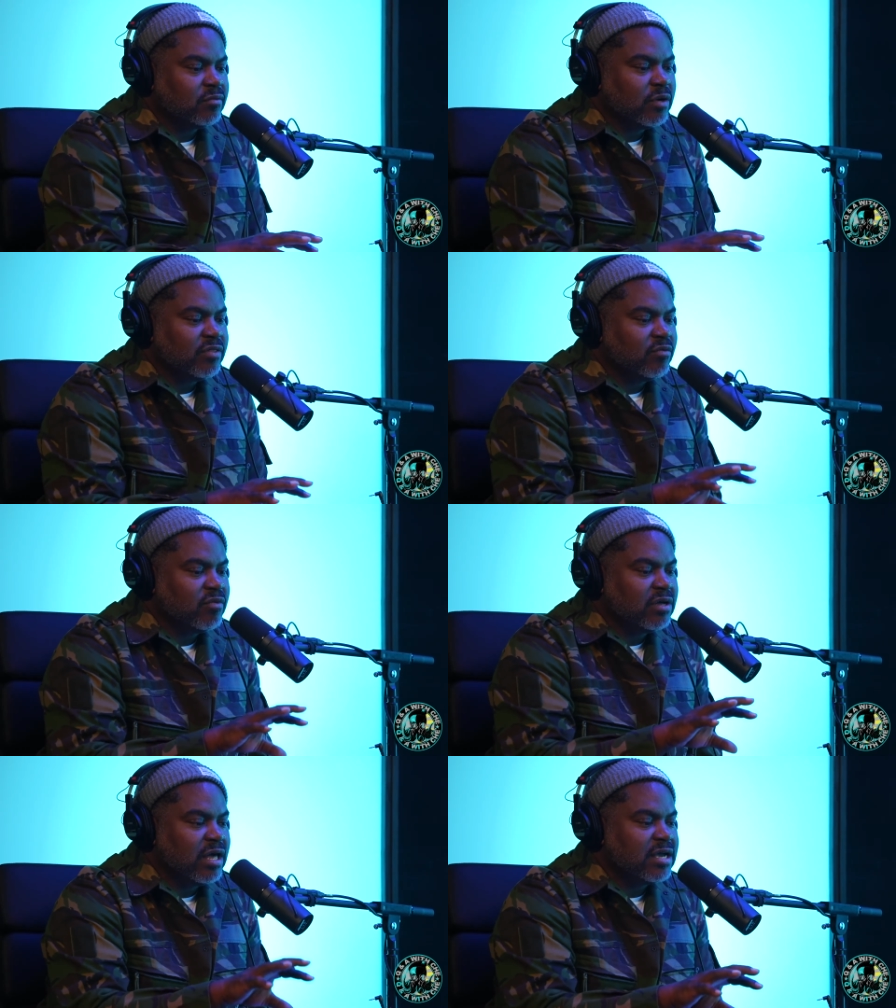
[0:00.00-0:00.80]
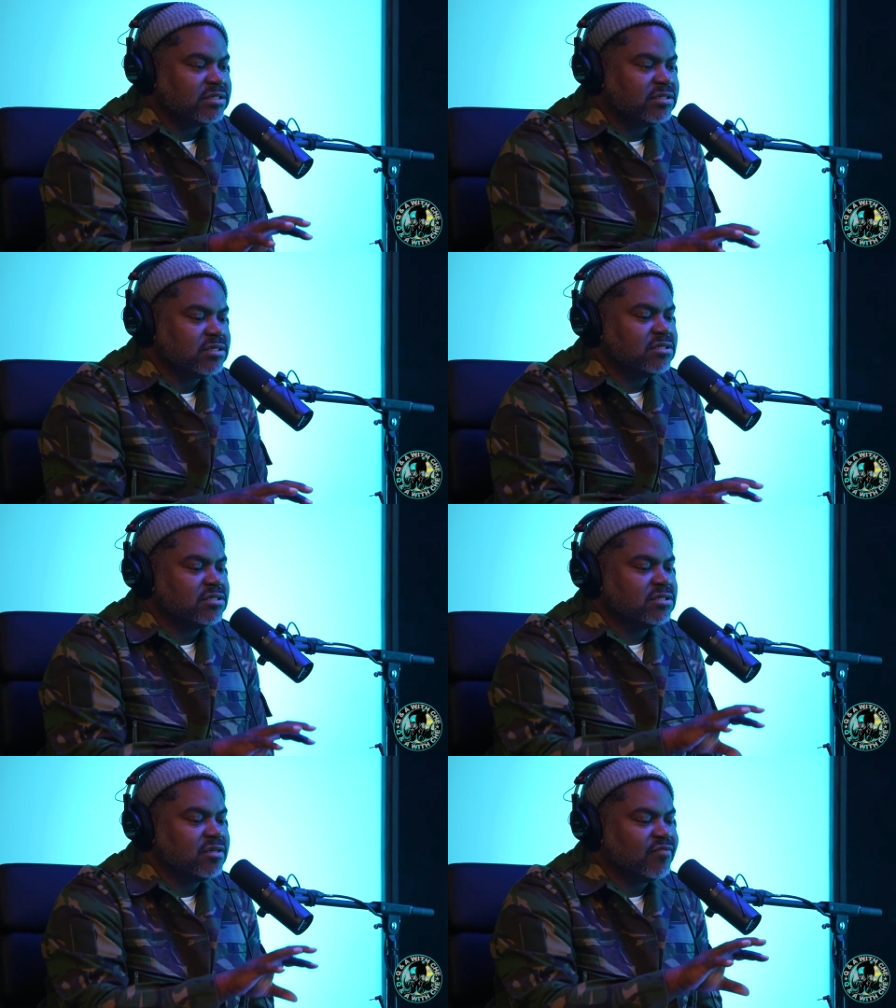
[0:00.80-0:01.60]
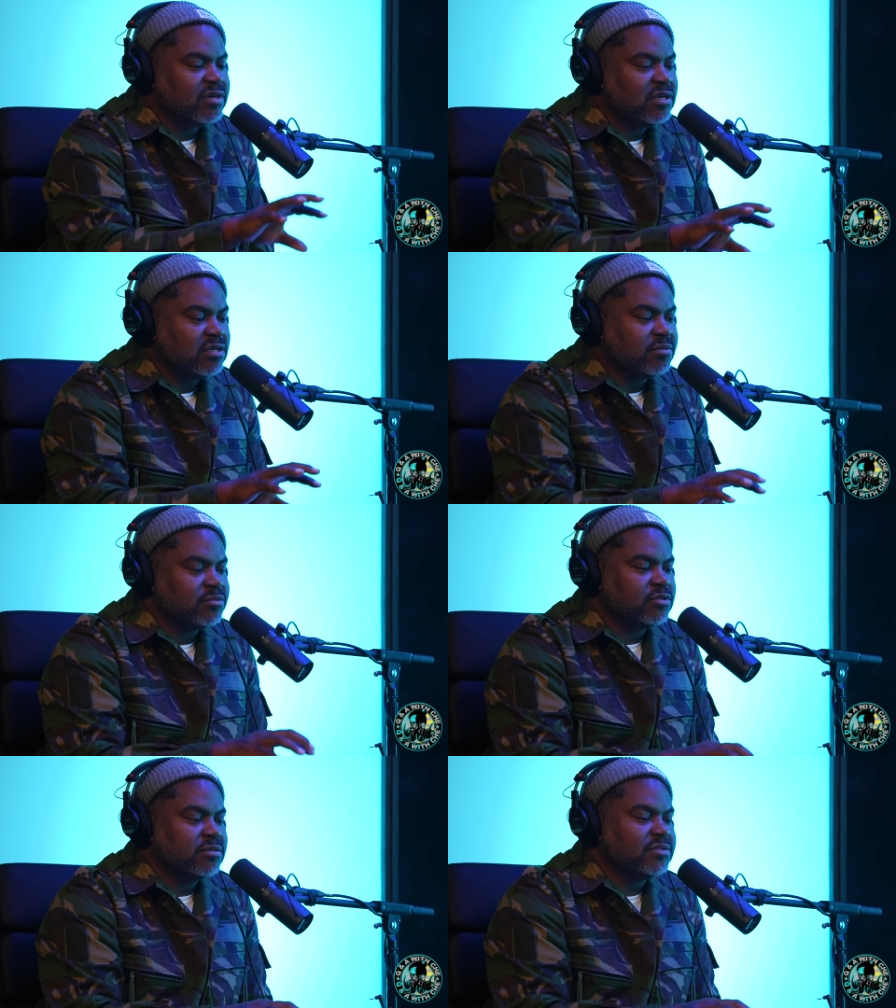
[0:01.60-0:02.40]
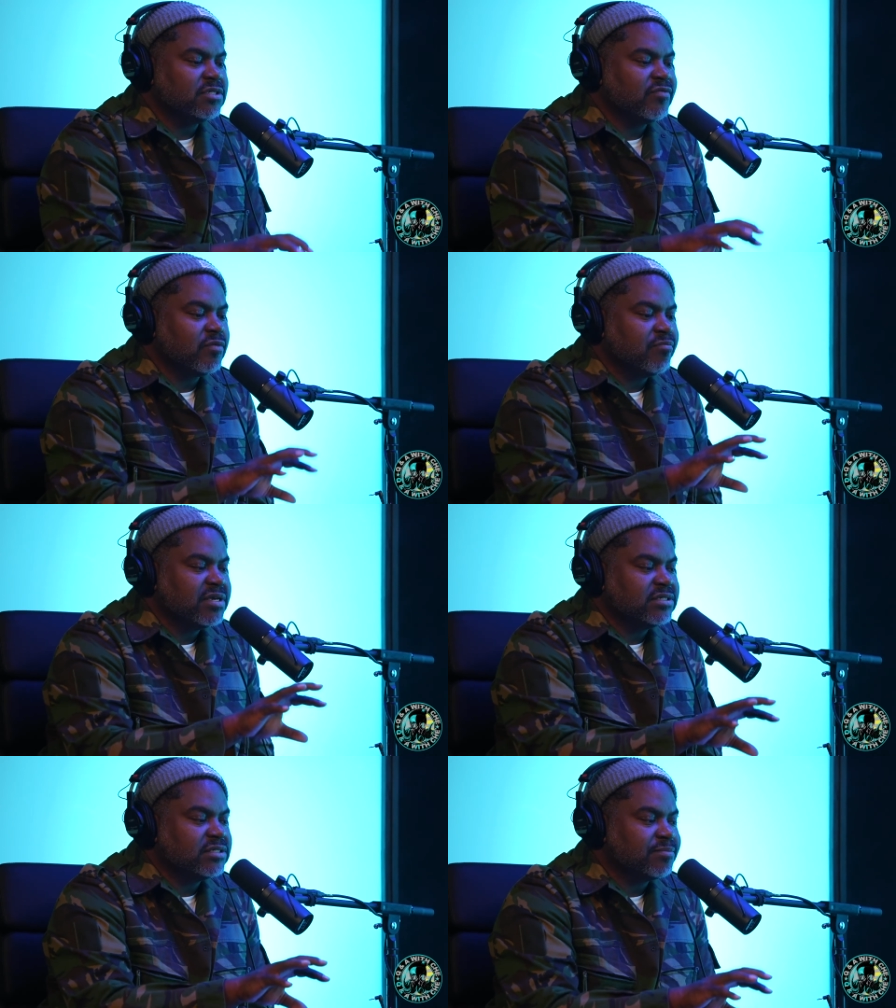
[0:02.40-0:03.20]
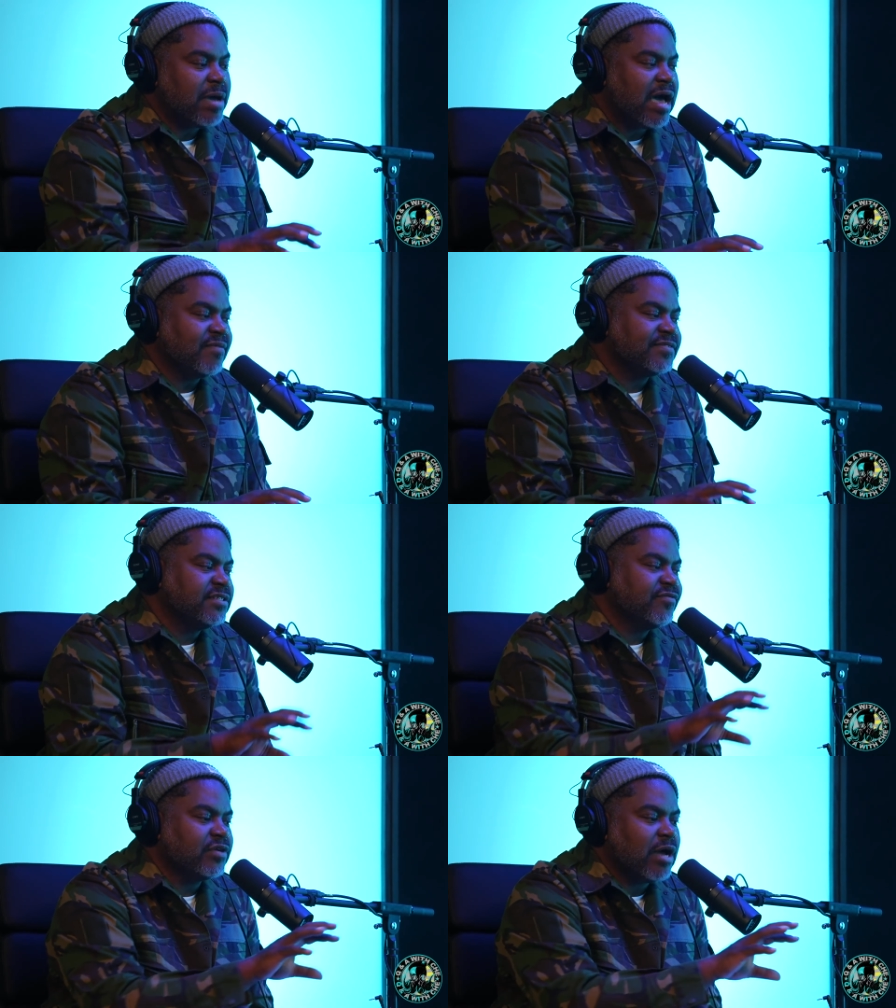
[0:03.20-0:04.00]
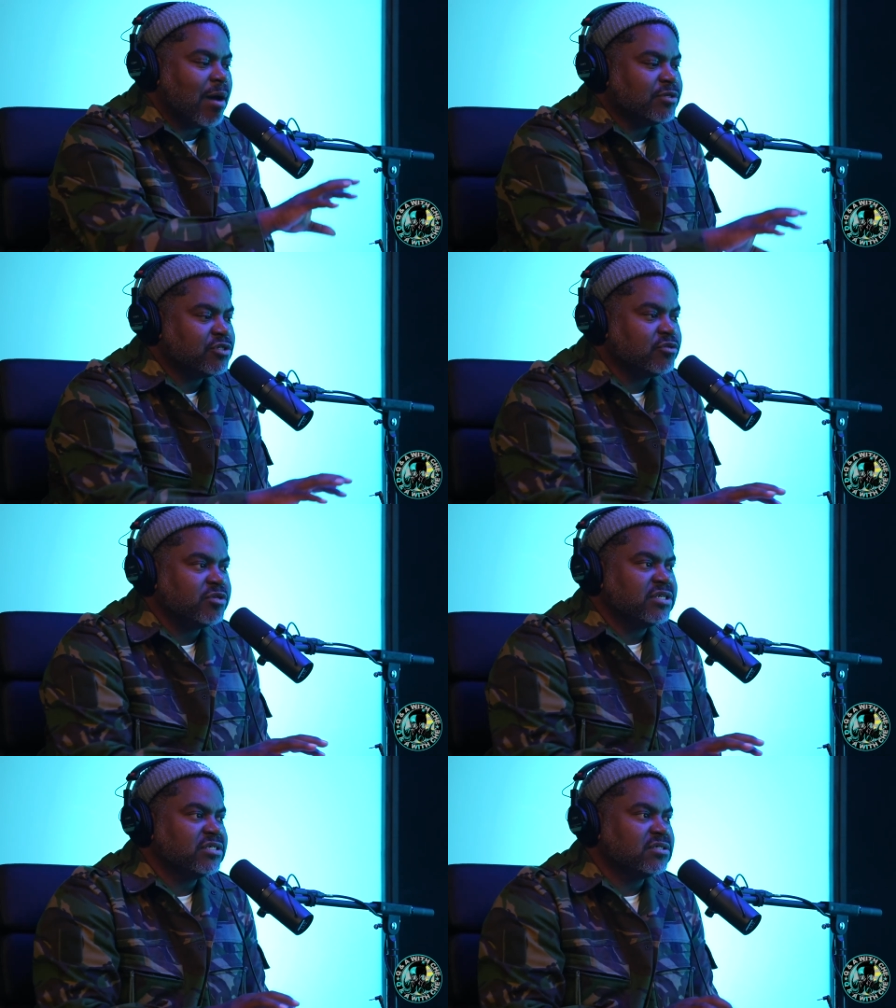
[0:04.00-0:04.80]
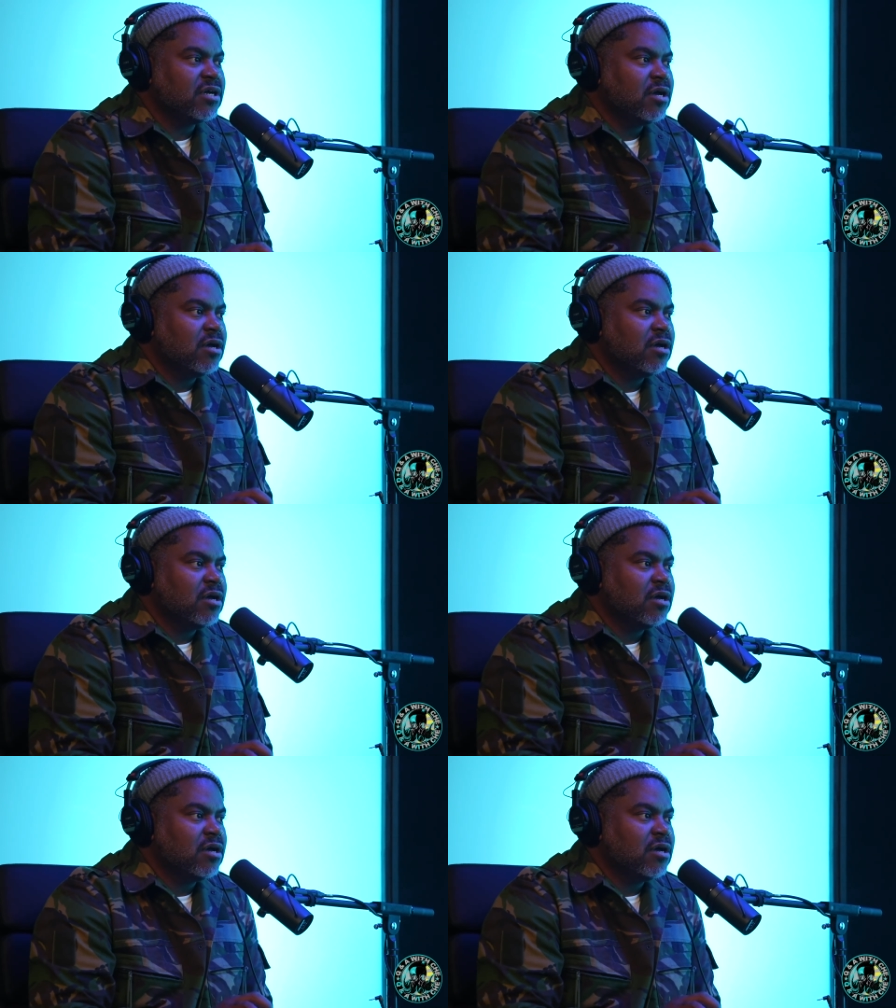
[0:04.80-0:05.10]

whether you realize that they're just different income streams, different business paths, different opportunities